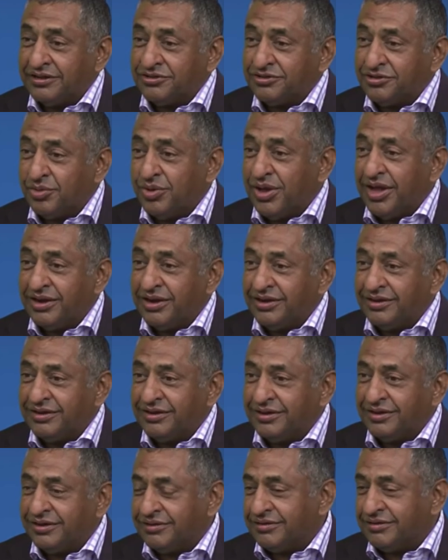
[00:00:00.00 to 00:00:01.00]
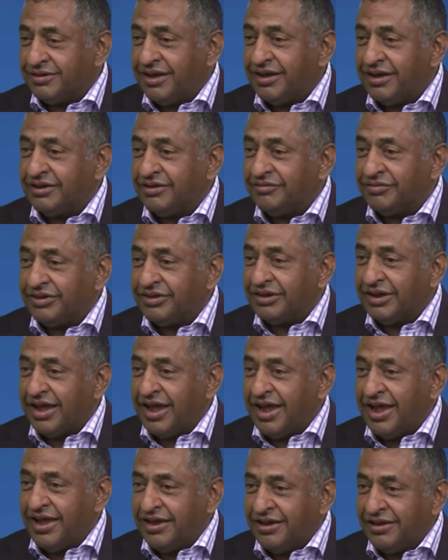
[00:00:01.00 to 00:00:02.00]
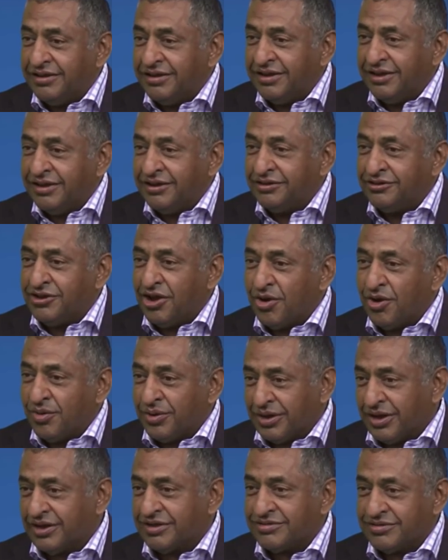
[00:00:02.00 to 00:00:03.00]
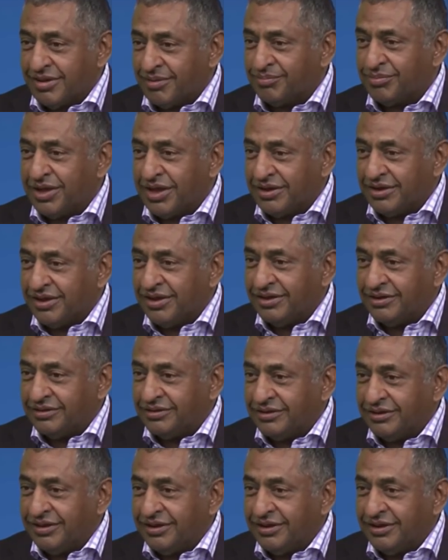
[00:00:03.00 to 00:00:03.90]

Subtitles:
So we had a kind of an aid towing us up that hill.